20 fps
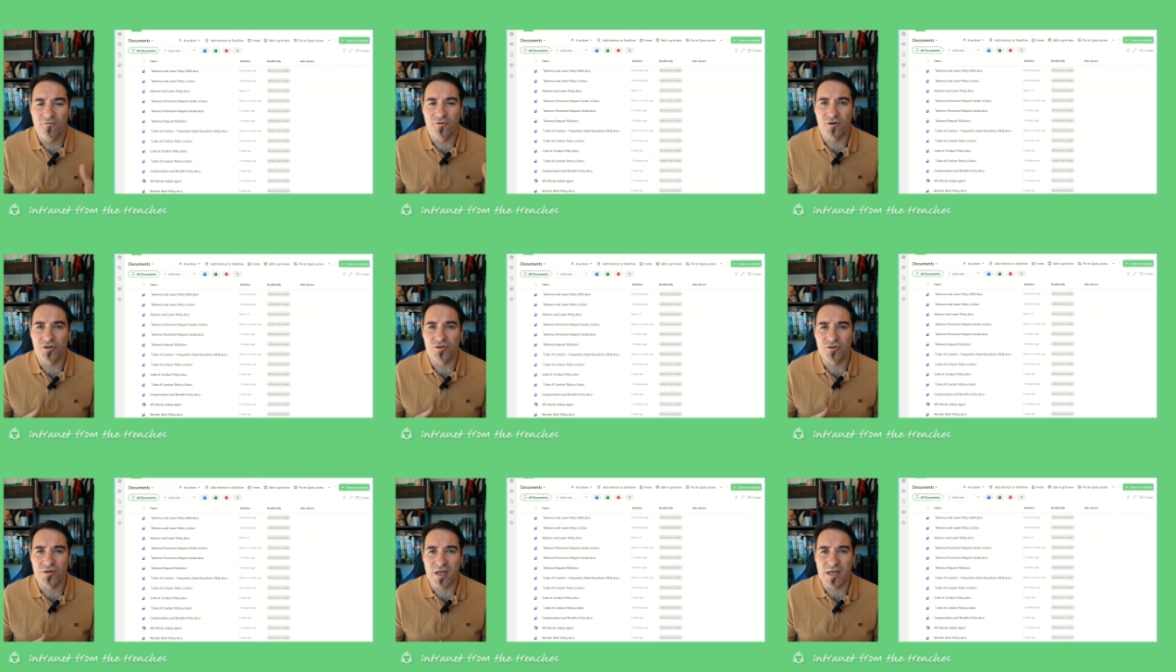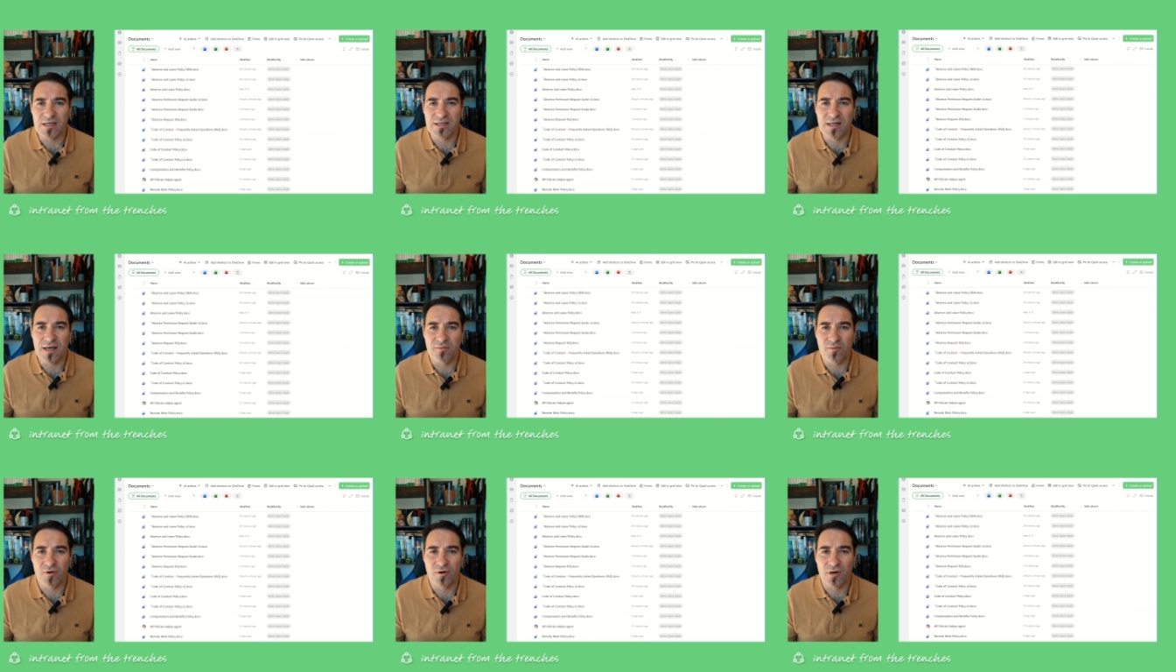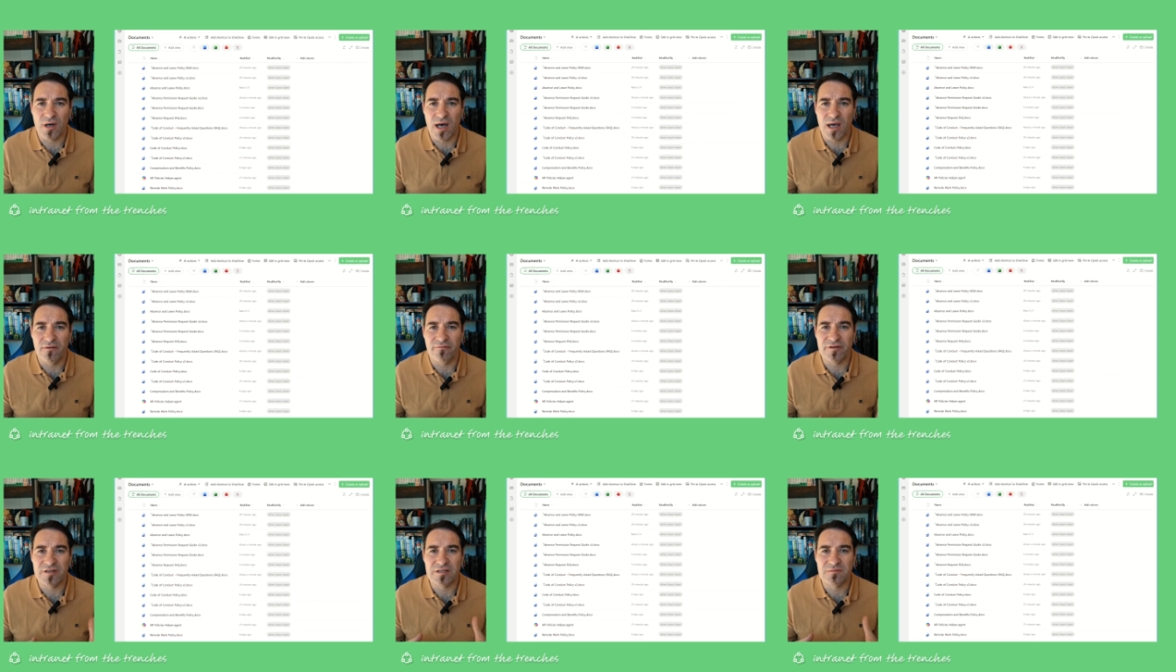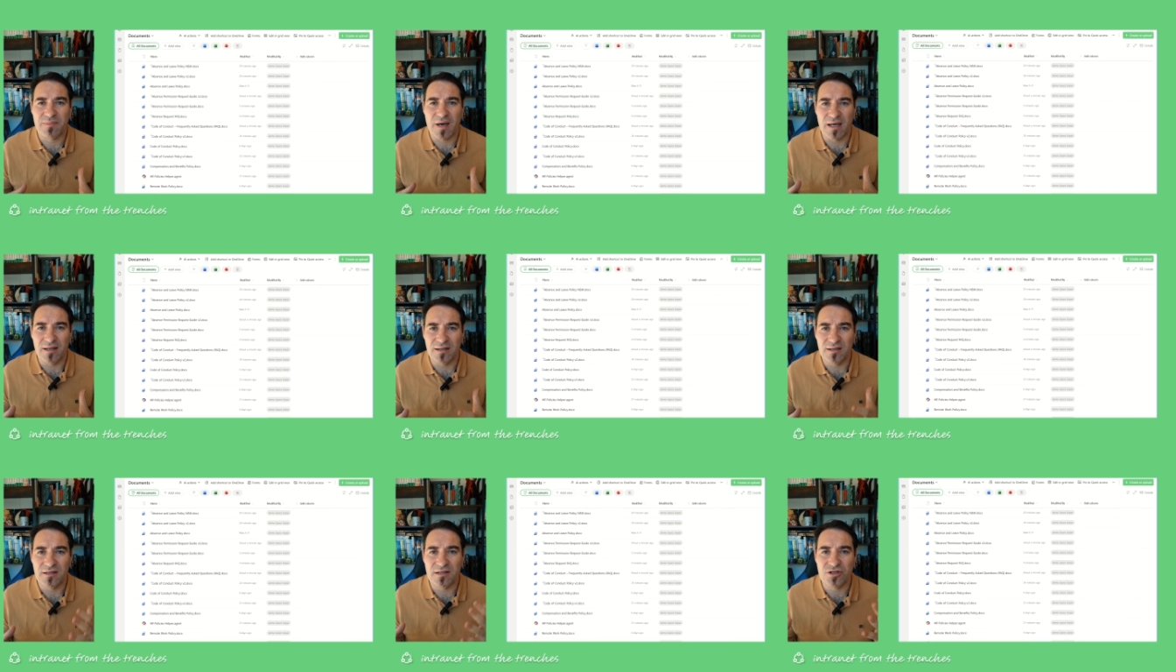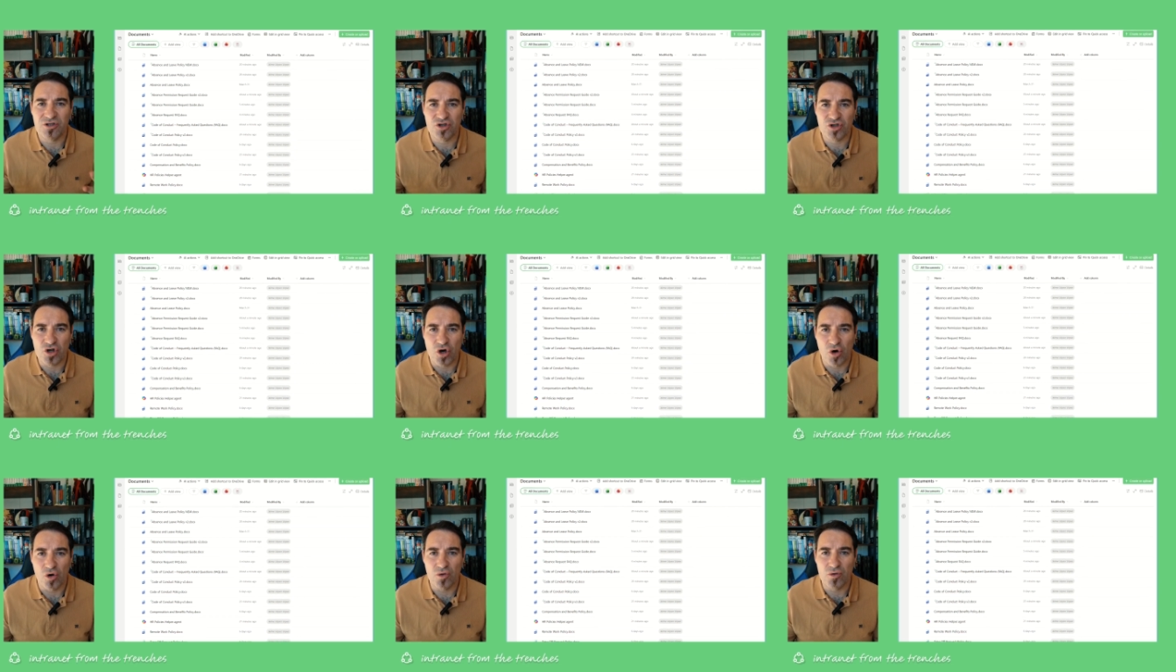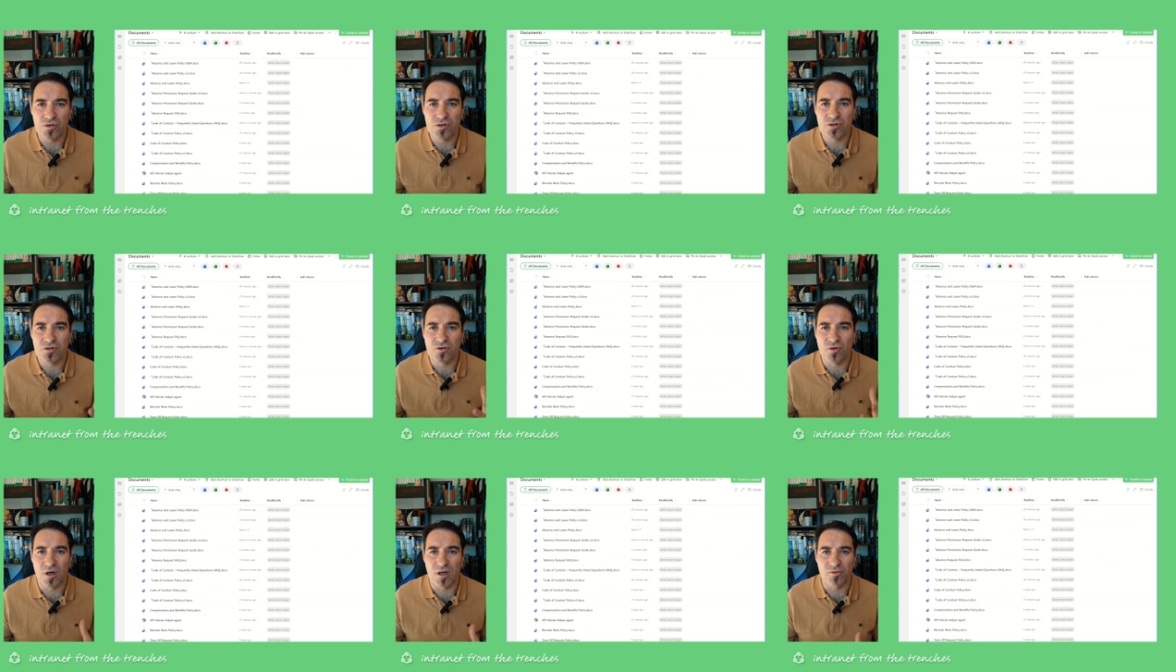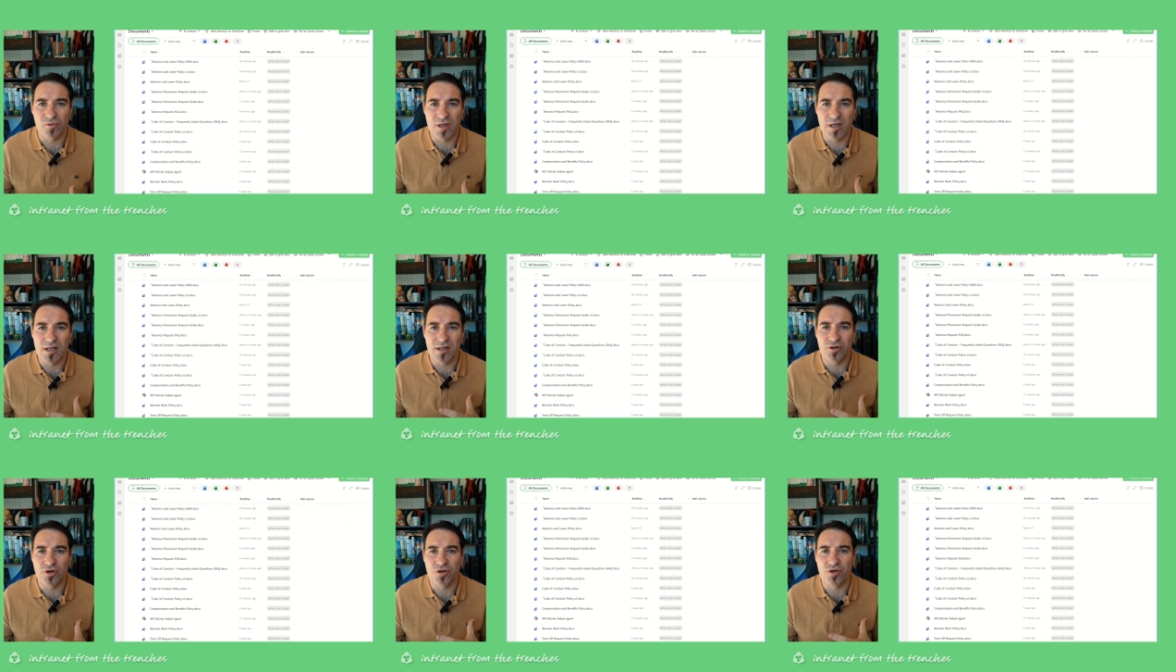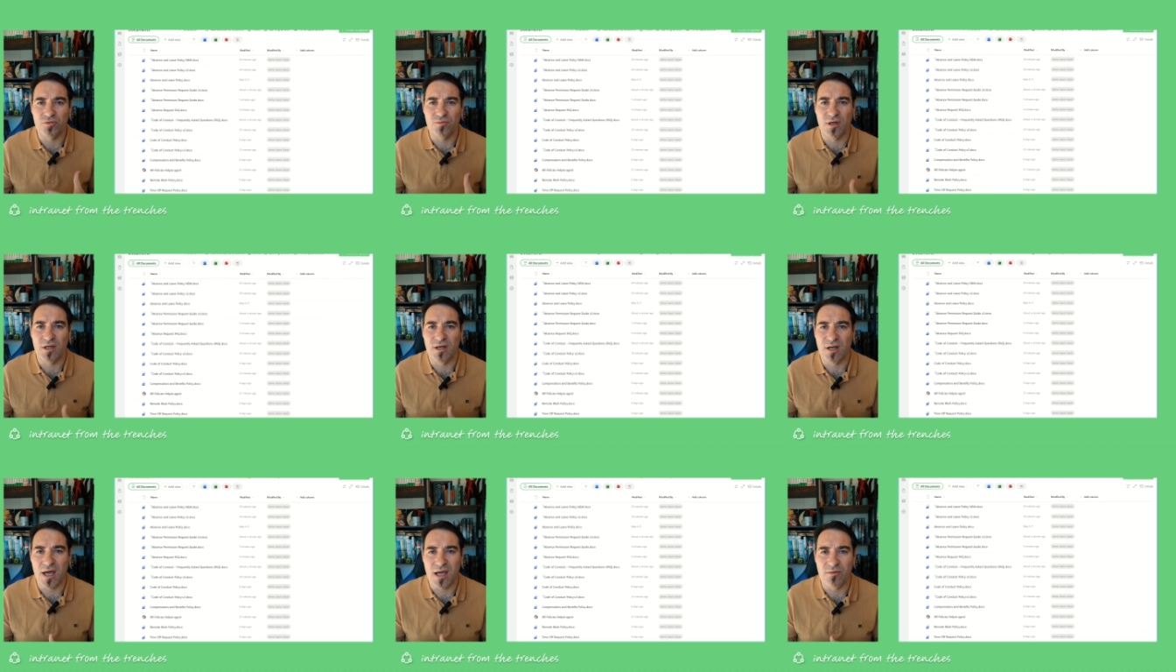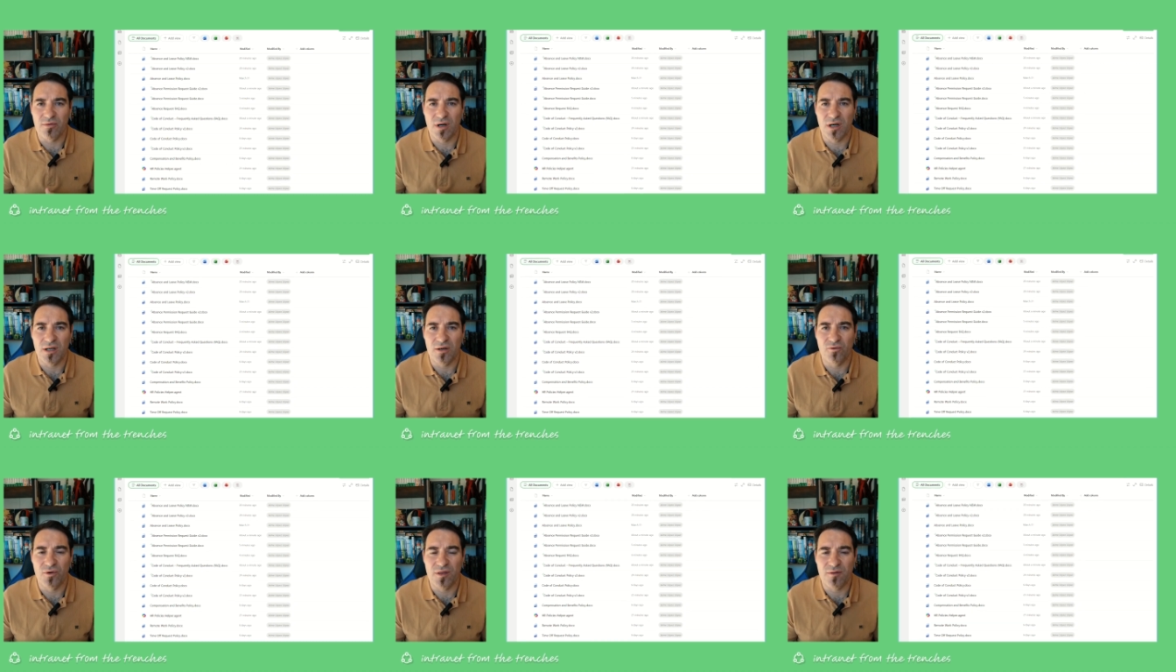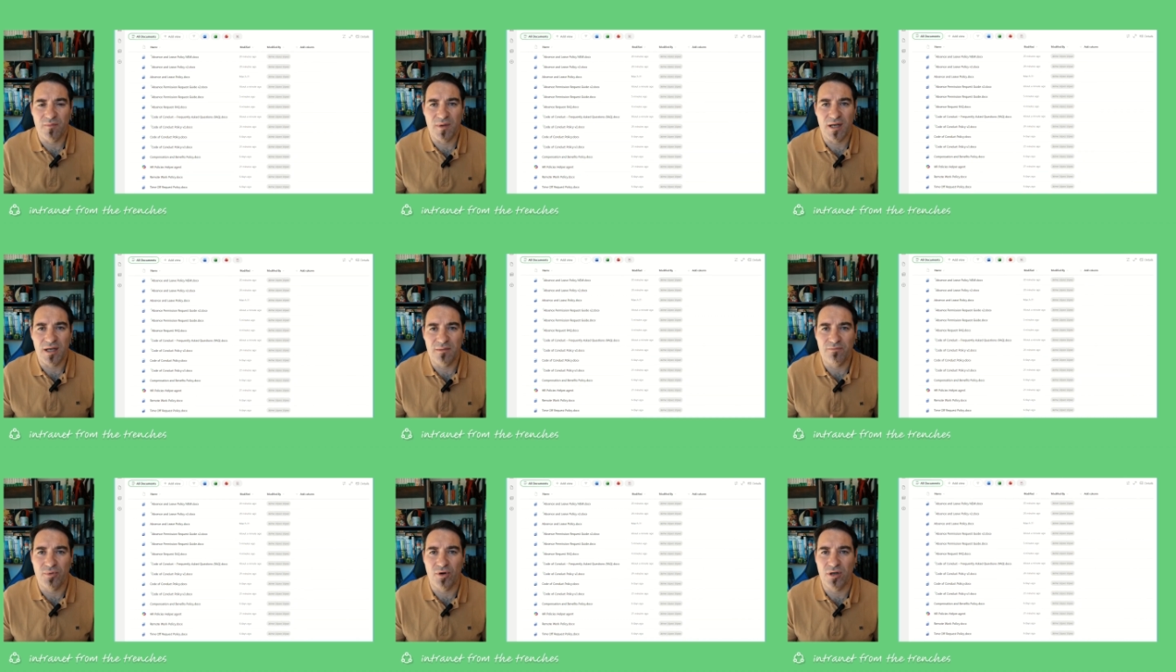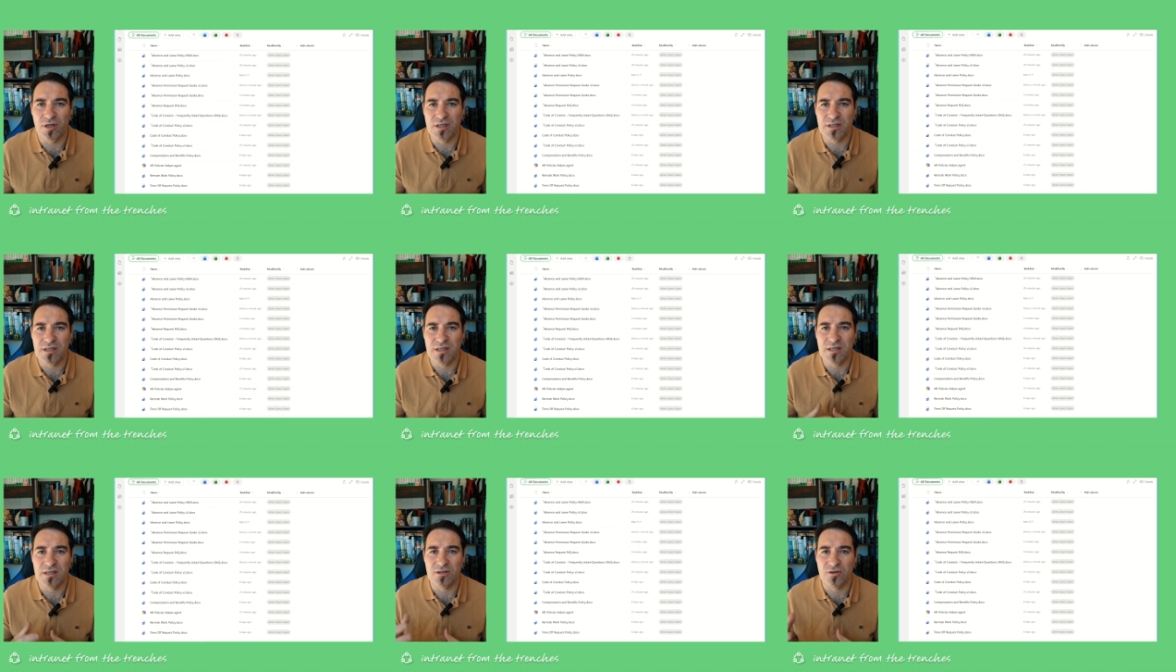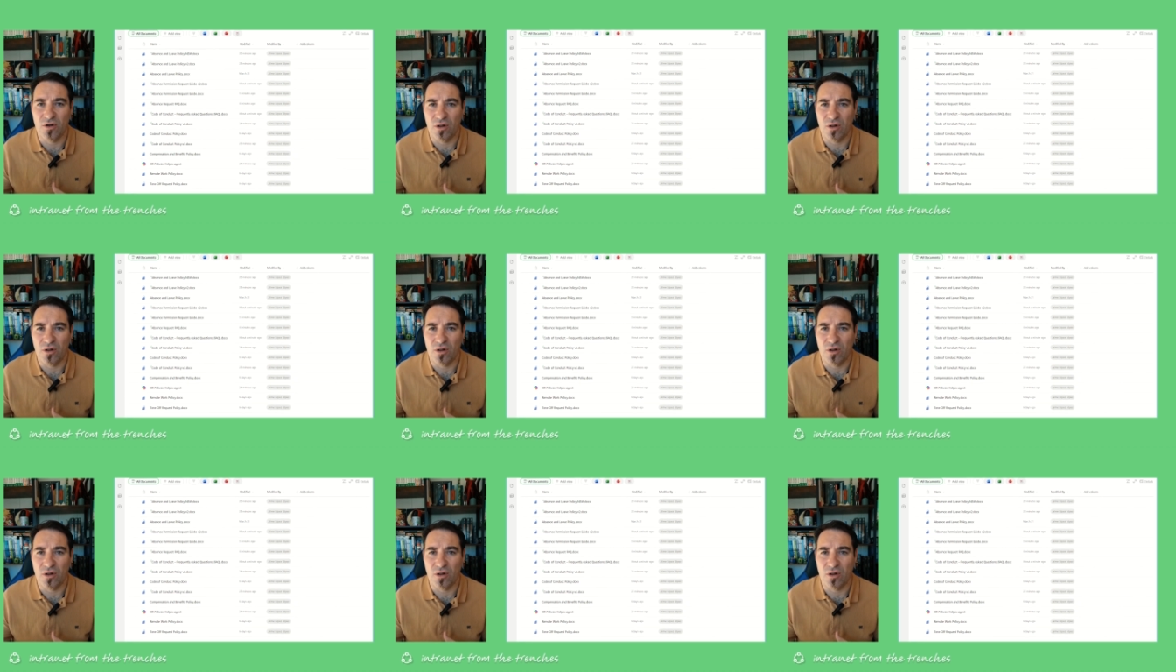For today's demo, I've expanded the source to a real document library with many policies,